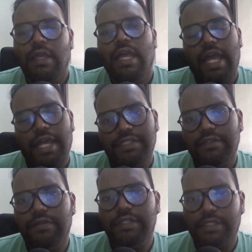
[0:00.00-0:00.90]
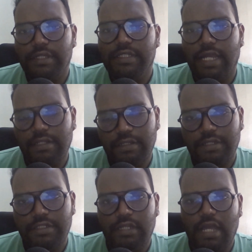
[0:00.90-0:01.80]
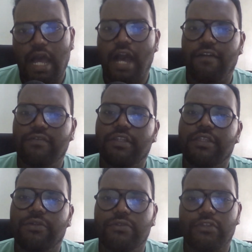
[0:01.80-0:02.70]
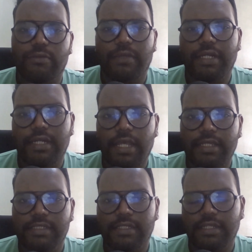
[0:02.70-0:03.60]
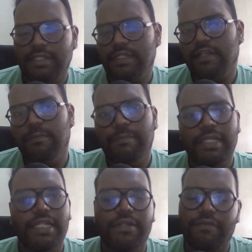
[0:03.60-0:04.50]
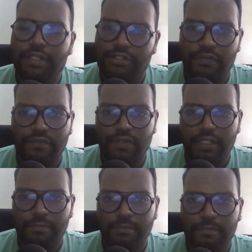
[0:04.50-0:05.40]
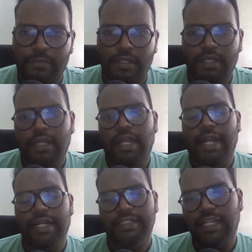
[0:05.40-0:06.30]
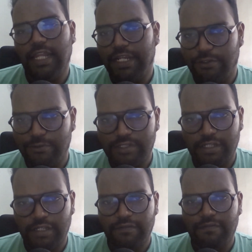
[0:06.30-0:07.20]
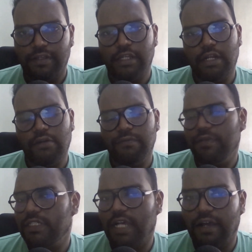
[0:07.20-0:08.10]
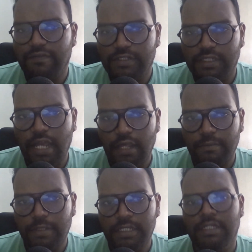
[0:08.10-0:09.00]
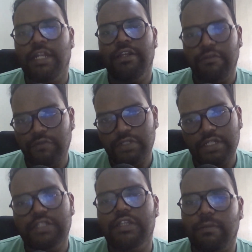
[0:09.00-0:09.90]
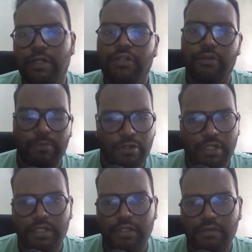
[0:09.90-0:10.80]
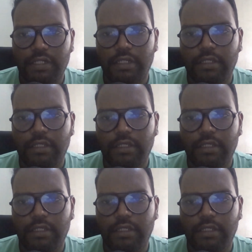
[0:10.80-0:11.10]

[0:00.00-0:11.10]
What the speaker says: As a research analyst, half the news on my desk is a complete waste of time. And as I like to say, figure out which half is garbage and you've just doubled your productivity.